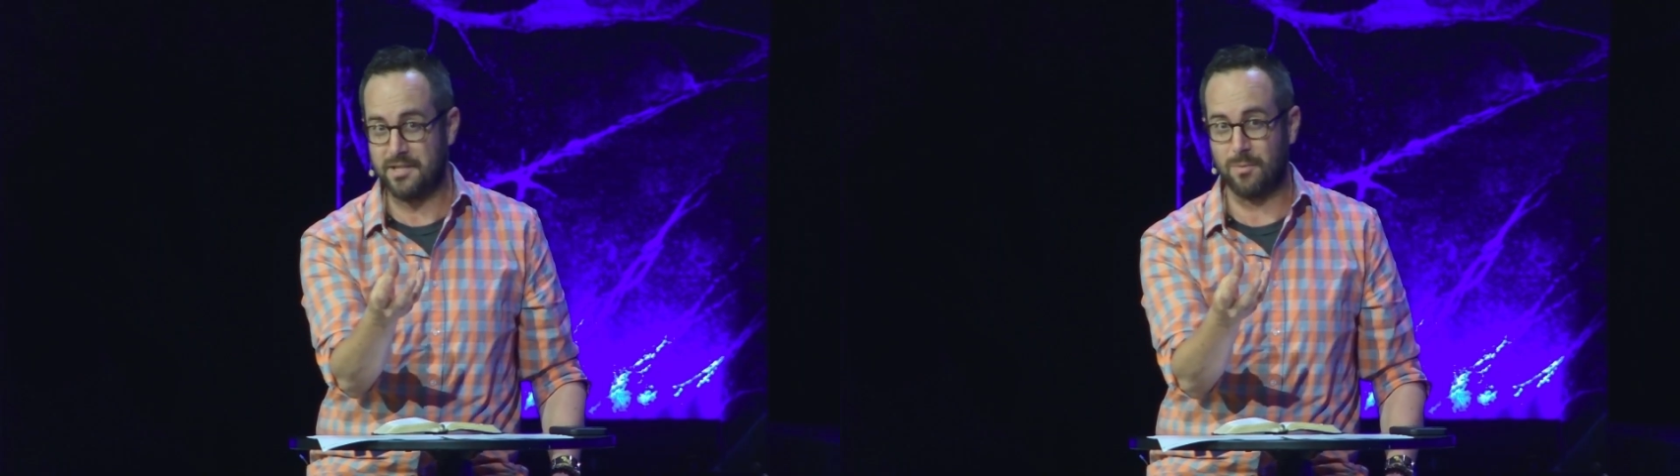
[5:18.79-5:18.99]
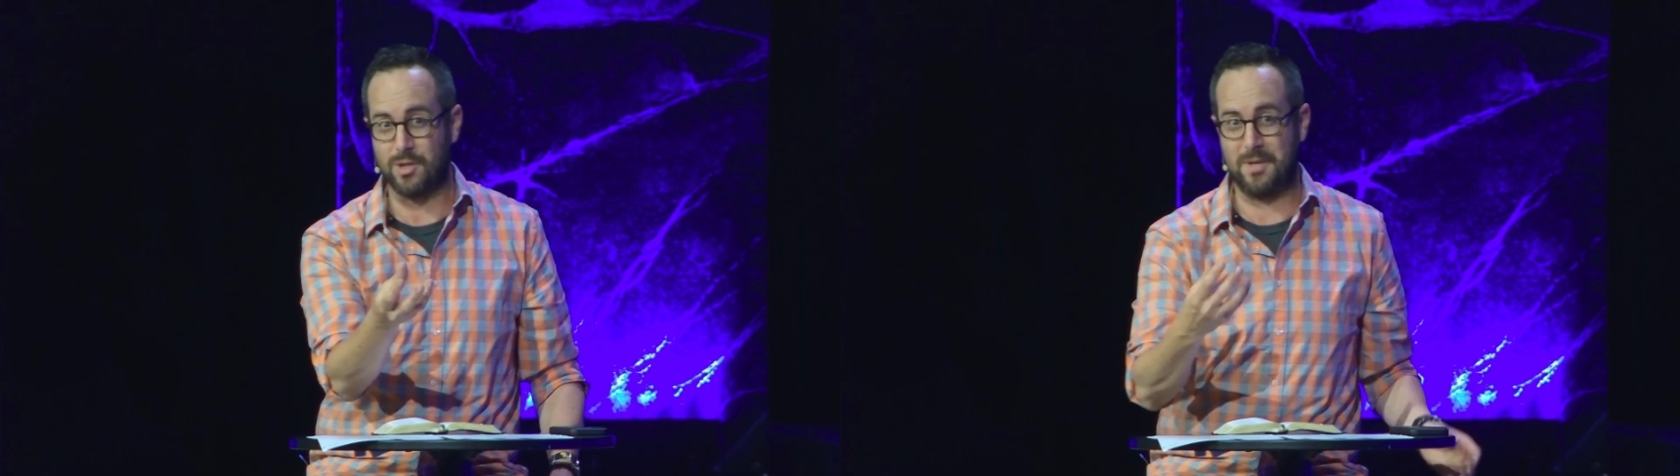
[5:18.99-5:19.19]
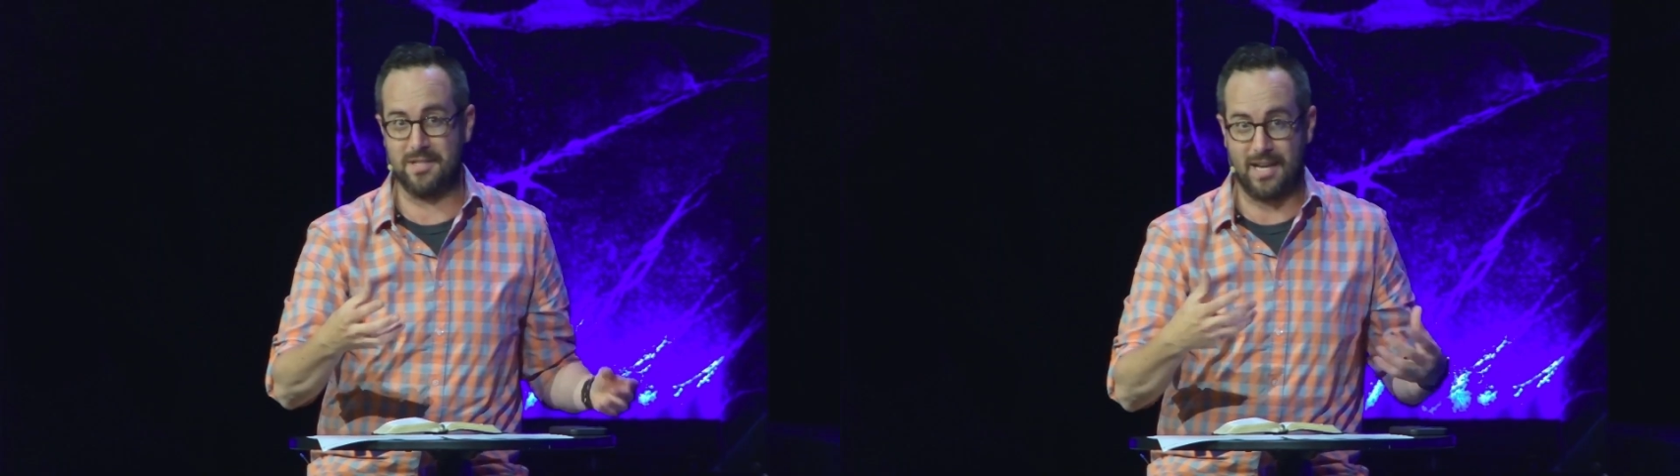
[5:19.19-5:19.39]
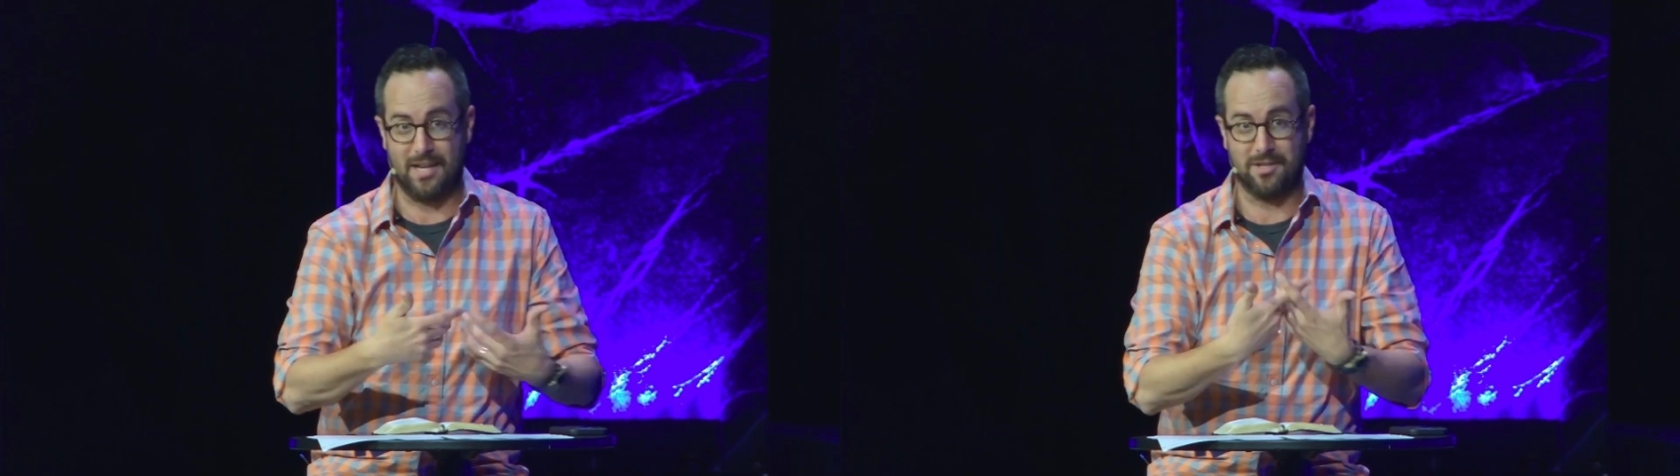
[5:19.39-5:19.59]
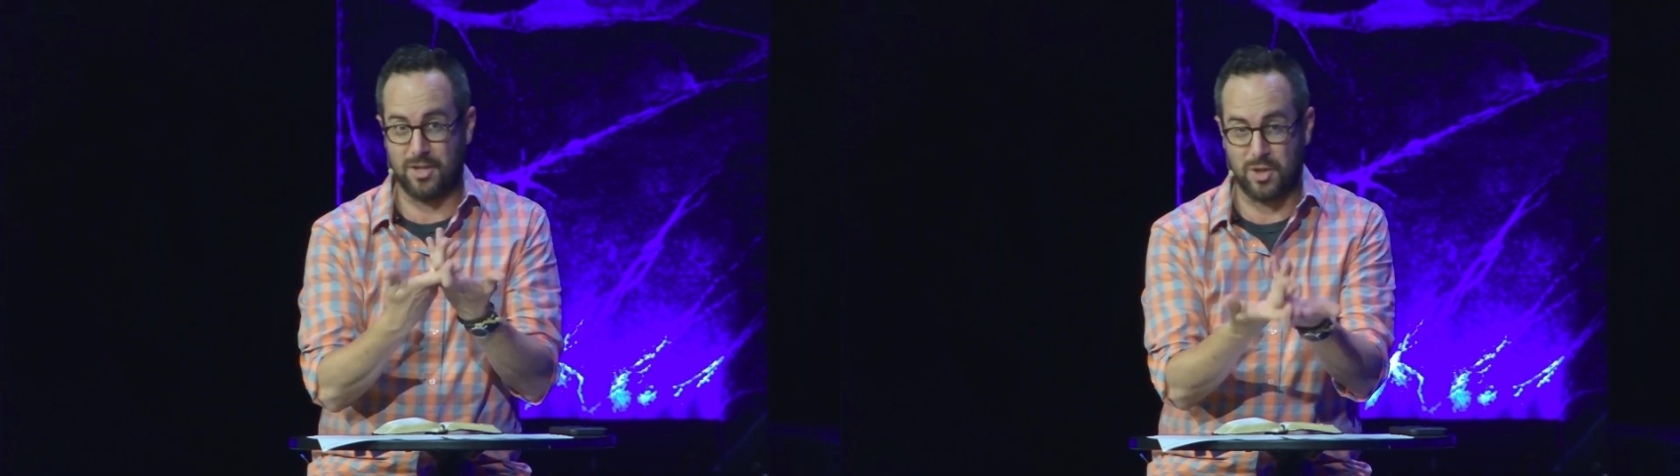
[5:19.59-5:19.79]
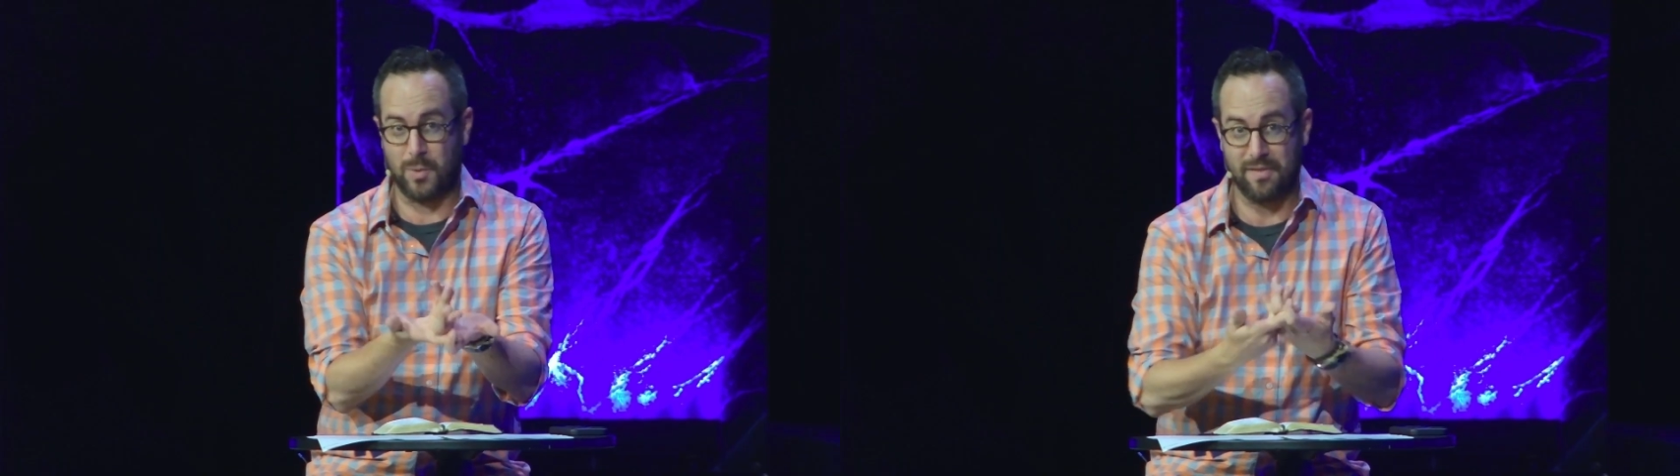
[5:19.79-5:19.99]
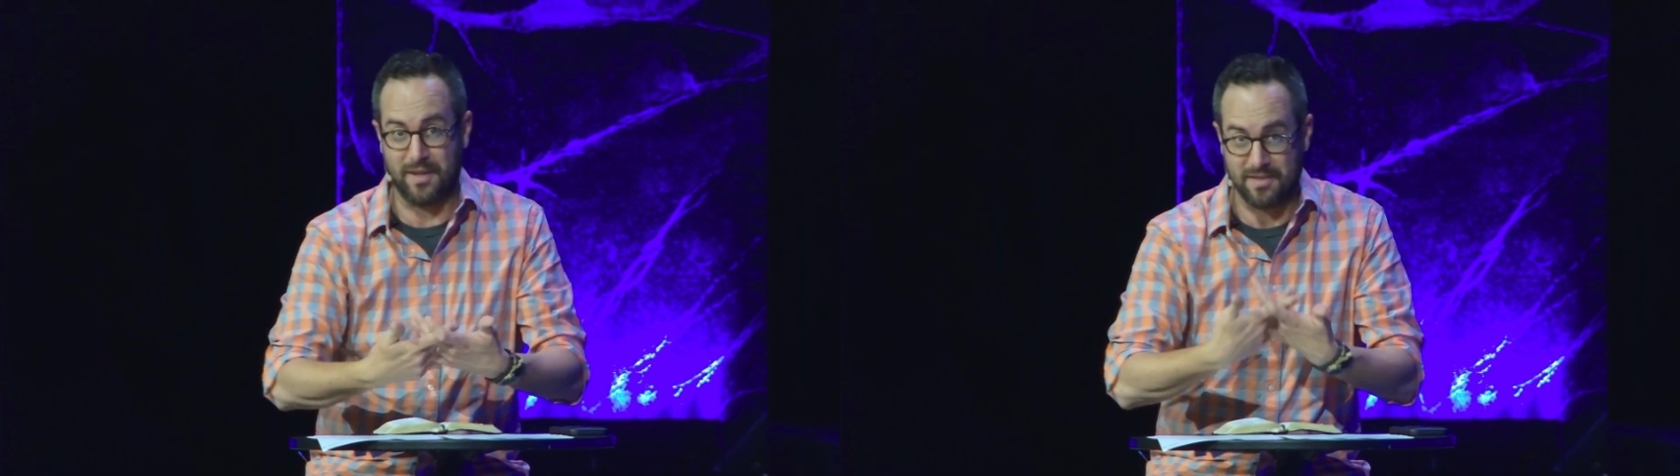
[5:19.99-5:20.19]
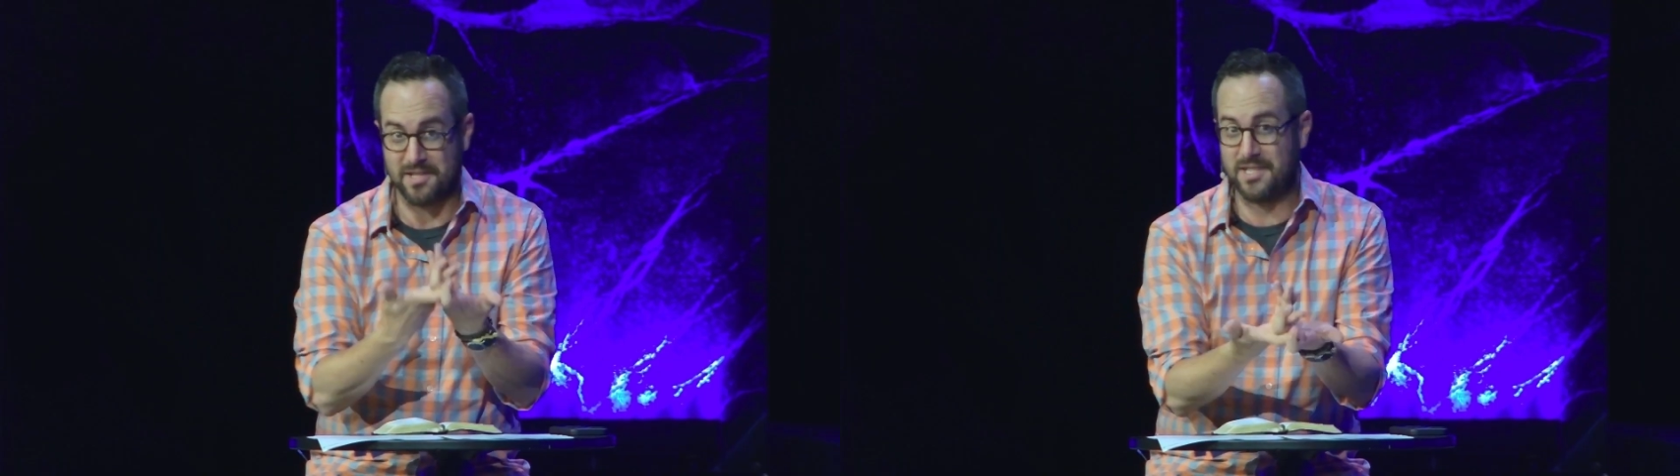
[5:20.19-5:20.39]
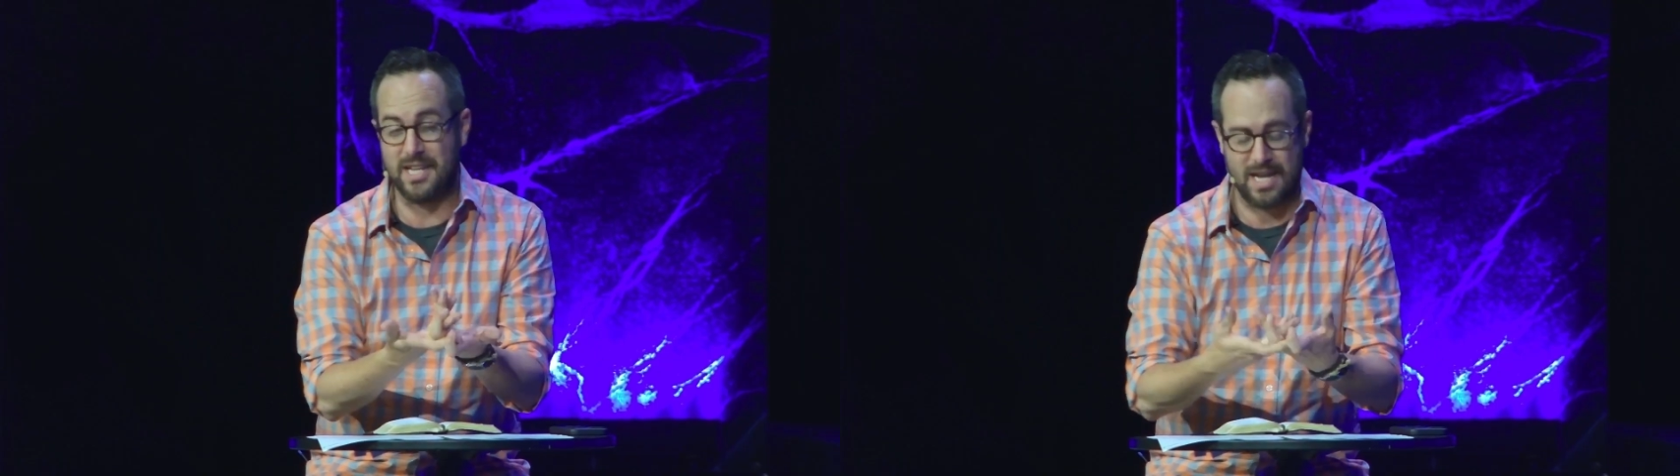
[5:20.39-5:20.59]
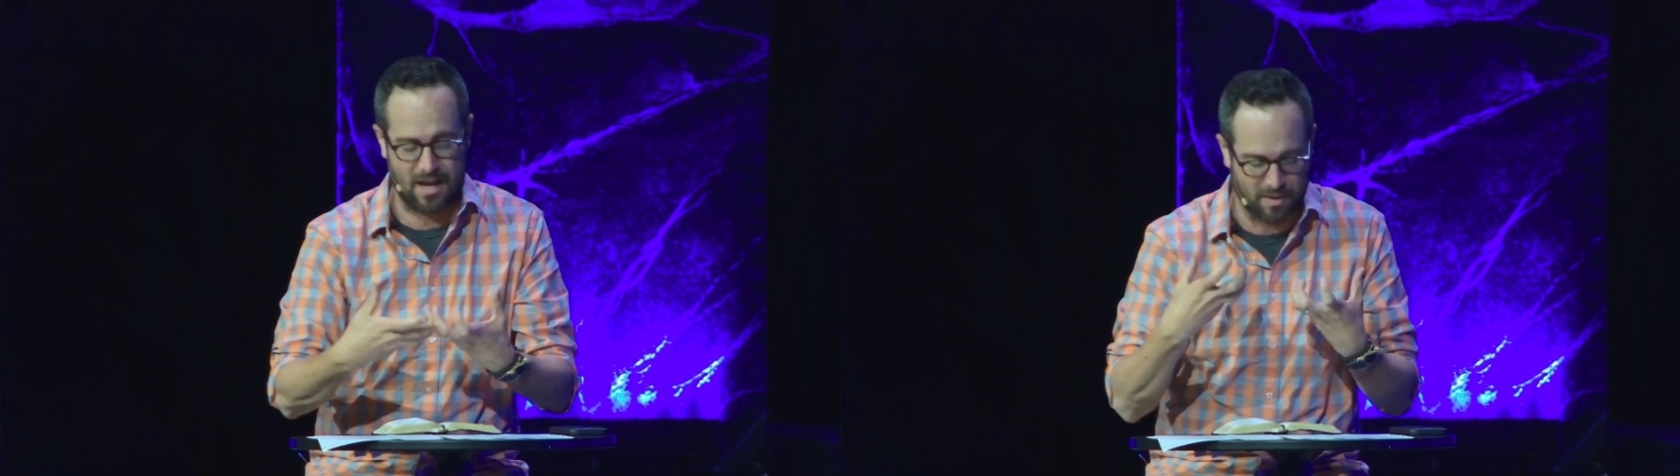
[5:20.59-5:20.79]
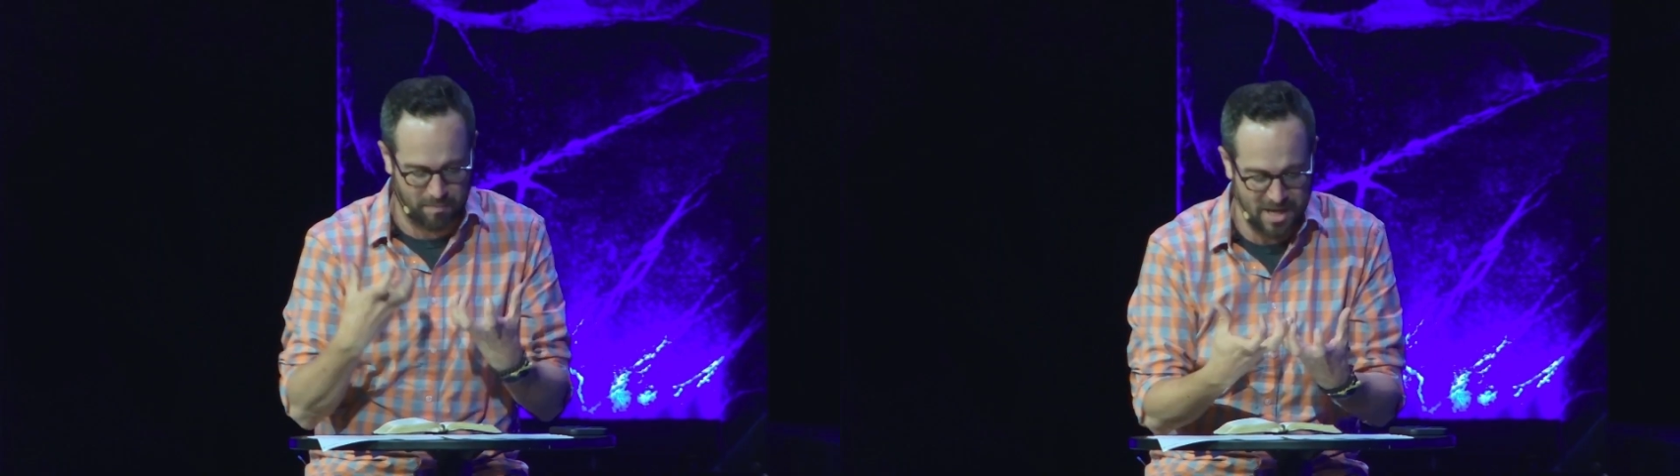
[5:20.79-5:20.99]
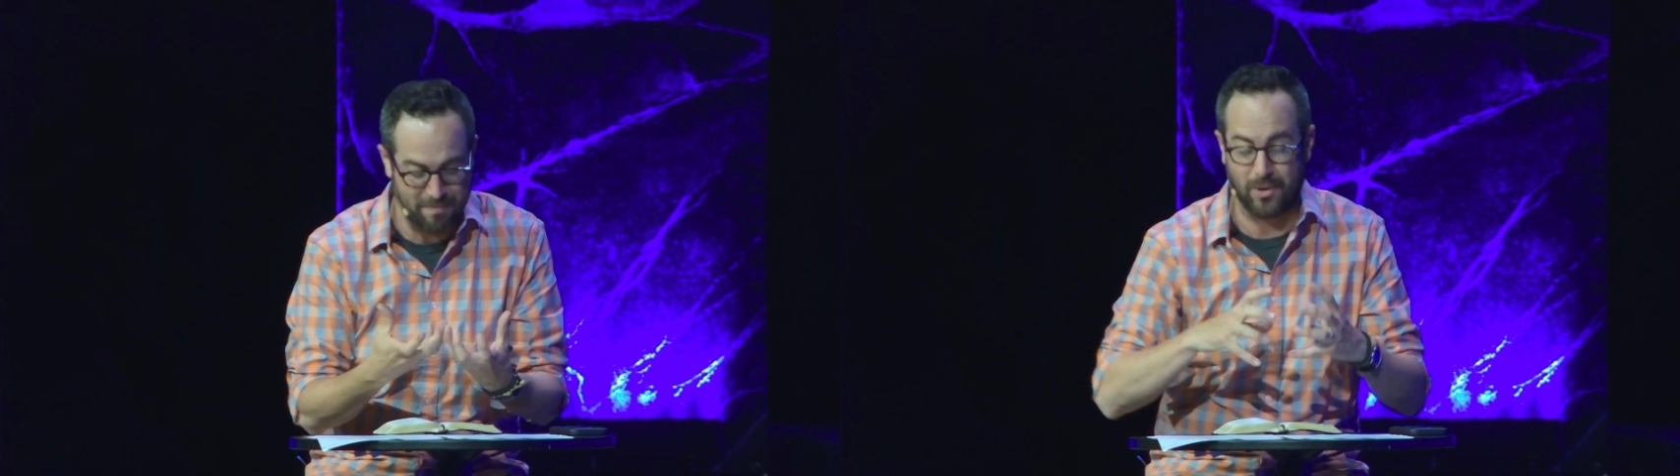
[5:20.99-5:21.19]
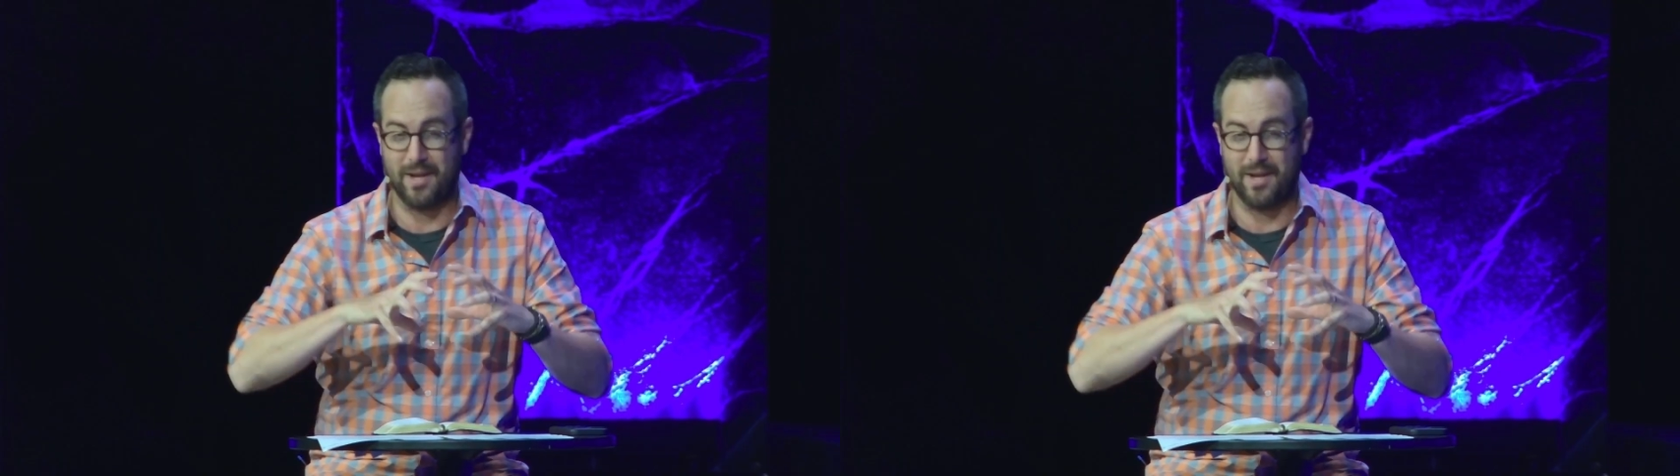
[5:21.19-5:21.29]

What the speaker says: which means has to do with like the city and the people.